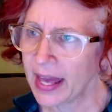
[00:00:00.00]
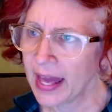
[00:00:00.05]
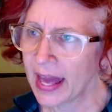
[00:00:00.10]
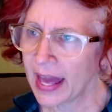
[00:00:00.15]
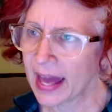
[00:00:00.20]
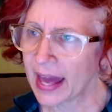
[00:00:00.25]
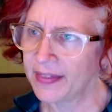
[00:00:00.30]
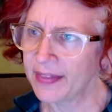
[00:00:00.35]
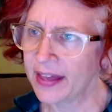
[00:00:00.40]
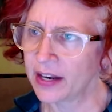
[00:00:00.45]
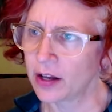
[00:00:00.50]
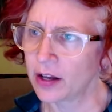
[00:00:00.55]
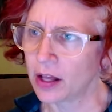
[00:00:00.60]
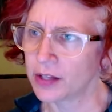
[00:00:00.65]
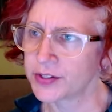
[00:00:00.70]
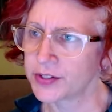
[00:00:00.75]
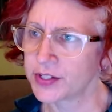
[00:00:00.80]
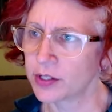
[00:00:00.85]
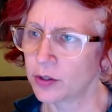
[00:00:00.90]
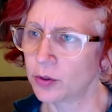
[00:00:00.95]
and then
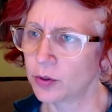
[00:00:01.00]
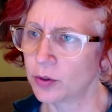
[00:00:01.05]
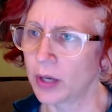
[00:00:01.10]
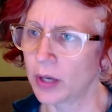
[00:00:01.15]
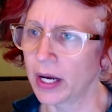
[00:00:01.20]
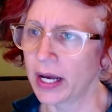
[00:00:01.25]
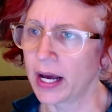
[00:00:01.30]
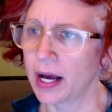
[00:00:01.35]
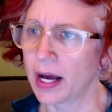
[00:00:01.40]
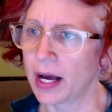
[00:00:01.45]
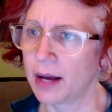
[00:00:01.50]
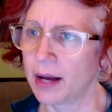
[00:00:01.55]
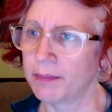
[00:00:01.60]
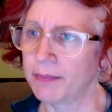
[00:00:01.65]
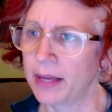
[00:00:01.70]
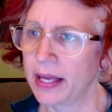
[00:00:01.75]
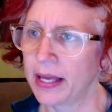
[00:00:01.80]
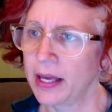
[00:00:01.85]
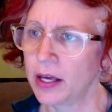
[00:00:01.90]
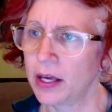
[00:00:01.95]
also, um,
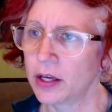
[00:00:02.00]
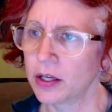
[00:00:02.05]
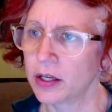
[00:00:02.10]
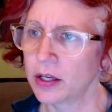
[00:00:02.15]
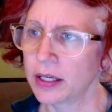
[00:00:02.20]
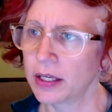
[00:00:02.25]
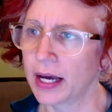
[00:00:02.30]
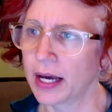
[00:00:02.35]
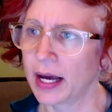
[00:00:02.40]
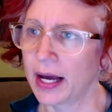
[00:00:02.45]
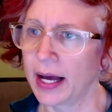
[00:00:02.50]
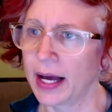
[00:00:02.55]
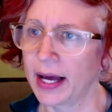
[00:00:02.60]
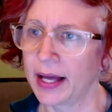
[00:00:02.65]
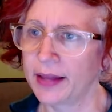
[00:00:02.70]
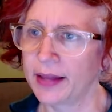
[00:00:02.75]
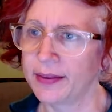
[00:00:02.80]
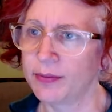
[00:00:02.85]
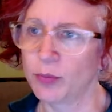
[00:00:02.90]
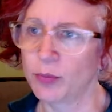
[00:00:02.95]

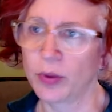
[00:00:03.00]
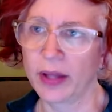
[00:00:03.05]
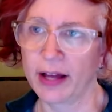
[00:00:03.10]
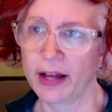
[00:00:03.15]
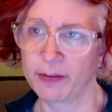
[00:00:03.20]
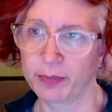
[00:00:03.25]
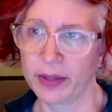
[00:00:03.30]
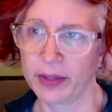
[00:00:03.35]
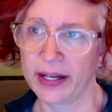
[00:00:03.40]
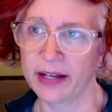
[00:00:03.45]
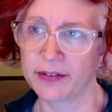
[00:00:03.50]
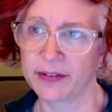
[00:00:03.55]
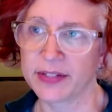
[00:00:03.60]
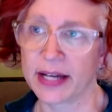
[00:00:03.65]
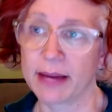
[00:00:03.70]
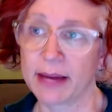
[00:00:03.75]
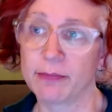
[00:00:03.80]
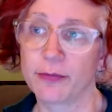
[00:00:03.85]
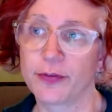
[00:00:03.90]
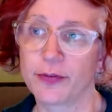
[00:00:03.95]
uh, we'll have plenty of
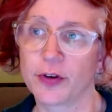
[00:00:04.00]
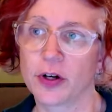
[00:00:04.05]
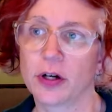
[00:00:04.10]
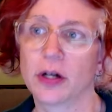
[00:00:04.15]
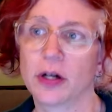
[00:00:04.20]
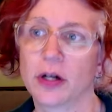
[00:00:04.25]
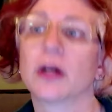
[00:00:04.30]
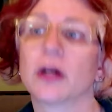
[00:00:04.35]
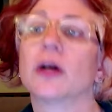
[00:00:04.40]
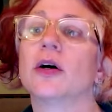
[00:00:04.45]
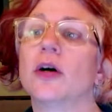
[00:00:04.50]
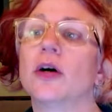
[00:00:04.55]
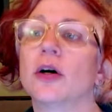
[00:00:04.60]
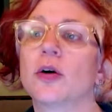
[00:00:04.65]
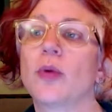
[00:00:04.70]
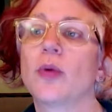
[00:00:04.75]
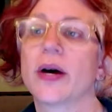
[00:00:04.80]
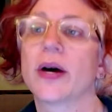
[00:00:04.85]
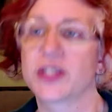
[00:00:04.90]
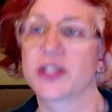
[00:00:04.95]
time for
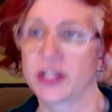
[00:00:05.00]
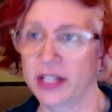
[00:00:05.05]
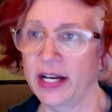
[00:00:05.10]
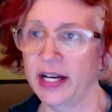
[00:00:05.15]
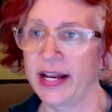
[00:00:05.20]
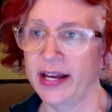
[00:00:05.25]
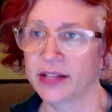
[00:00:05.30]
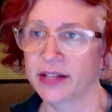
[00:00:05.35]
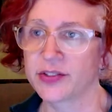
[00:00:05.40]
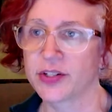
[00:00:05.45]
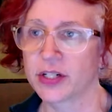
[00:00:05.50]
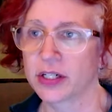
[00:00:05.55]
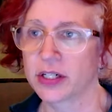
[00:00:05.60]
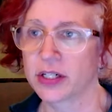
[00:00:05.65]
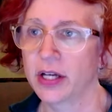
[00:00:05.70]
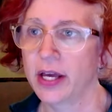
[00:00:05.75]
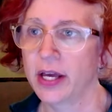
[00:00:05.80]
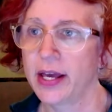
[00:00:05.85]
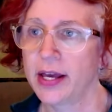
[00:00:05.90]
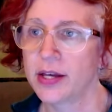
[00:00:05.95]
question and answer.
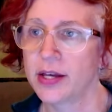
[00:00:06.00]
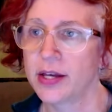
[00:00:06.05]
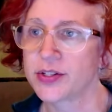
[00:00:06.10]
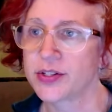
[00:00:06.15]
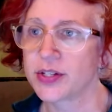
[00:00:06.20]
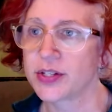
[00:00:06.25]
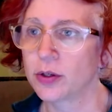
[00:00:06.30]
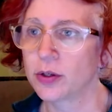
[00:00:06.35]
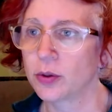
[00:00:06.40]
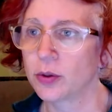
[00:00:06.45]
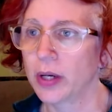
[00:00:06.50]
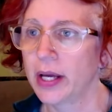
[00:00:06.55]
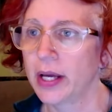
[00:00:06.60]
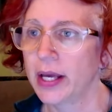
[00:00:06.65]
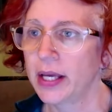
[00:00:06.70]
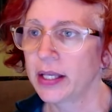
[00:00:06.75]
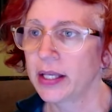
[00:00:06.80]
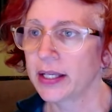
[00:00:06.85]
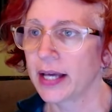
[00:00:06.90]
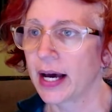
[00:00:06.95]
So,
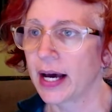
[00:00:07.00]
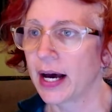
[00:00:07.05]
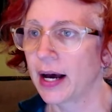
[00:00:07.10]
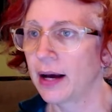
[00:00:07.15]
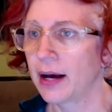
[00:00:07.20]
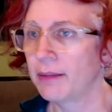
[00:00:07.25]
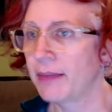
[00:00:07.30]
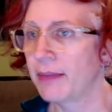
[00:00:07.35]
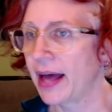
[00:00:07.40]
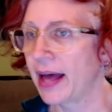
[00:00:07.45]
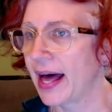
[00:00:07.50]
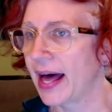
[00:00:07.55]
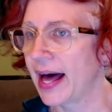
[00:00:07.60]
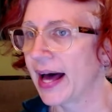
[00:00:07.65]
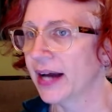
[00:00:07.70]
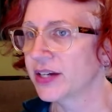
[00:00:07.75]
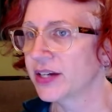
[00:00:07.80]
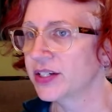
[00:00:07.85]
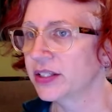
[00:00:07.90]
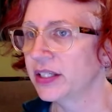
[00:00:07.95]
um,
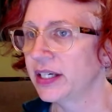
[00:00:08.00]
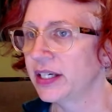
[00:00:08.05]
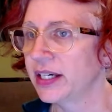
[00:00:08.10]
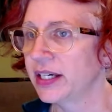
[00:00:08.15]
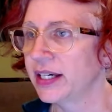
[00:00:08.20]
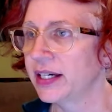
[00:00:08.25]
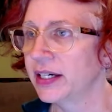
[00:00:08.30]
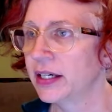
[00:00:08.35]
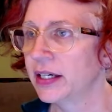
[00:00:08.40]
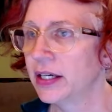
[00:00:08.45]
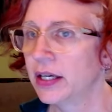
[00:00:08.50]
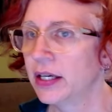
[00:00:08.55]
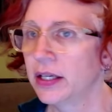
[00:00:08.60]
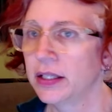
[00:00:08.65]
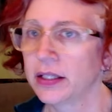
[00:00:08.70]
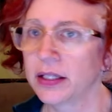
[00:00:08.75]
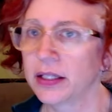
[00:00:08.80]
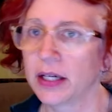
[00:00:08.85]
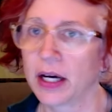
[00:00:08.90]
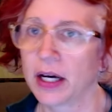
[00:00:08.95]
actually,
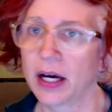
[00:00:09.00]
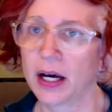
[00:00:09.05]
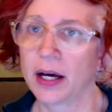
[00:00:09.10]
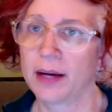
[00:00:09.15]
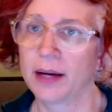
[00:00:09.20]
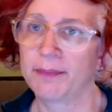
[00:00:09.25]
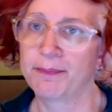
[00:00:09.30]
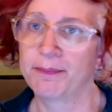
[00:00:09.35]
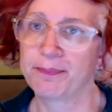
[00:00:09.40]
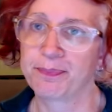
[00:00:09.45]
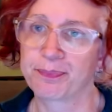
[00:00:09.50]
um,